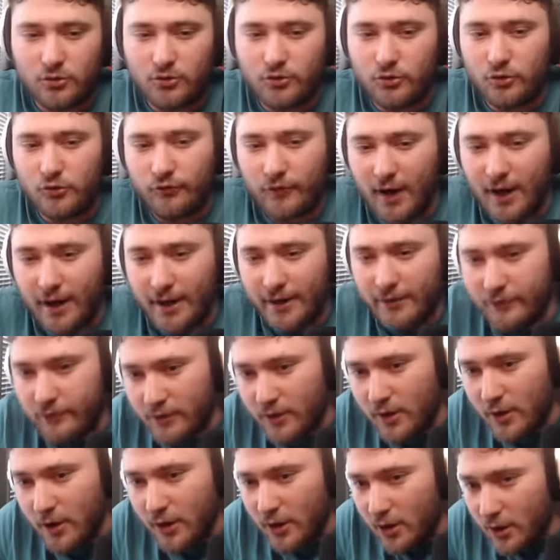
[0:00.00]
do 5.
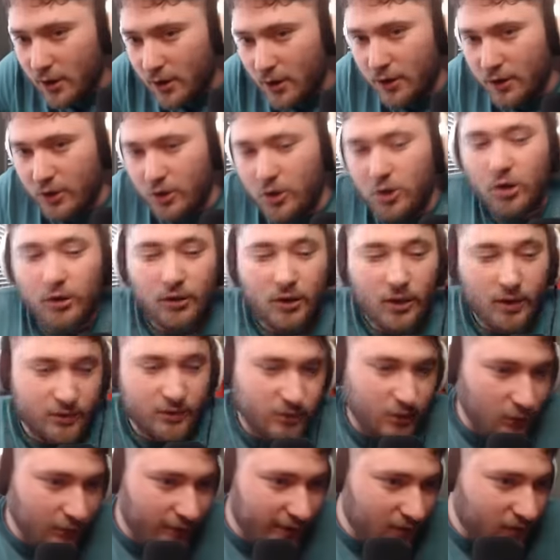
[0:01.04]
Good luck
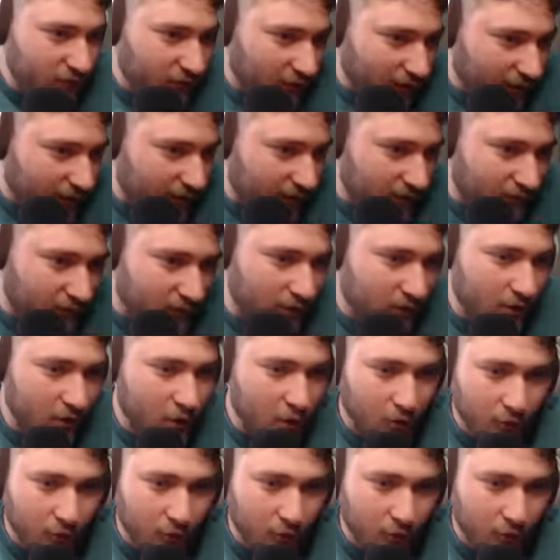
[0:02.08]
doing 5, go